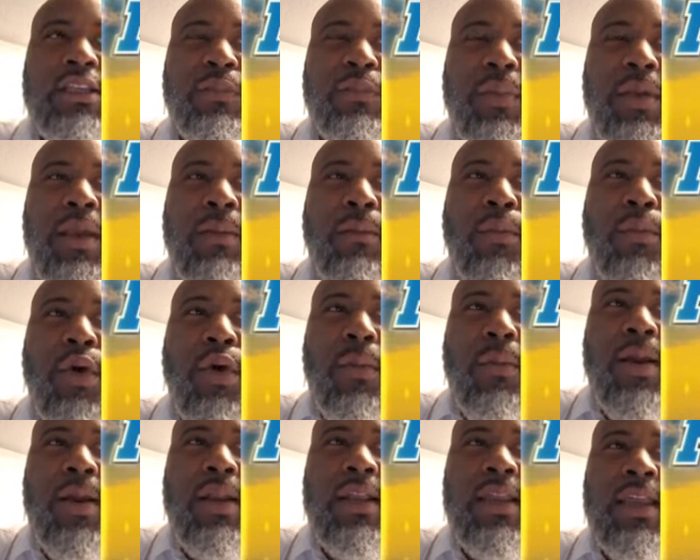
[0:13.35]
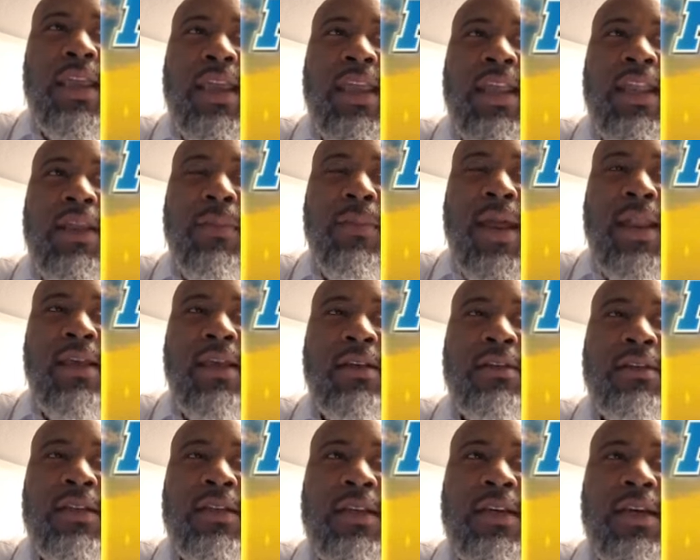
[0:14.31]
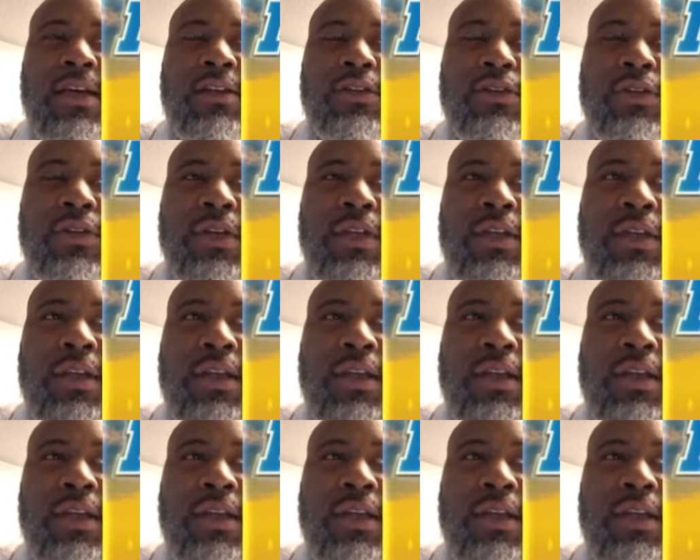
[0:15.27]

spend more money than anybody else in the country,